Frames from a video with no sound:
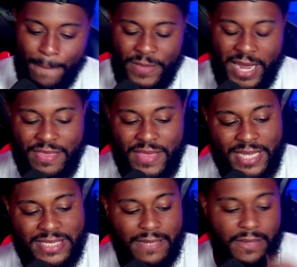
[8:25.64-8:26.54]
that I think
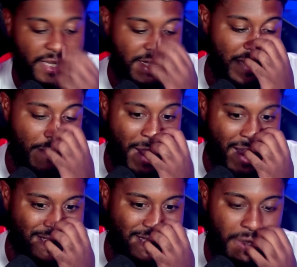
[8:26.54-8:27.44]
is something that's going to
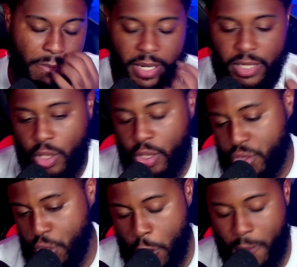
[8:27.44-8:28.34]
bite us in the butt long
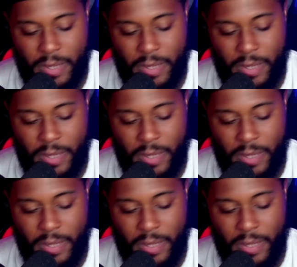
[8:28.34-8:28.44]
term.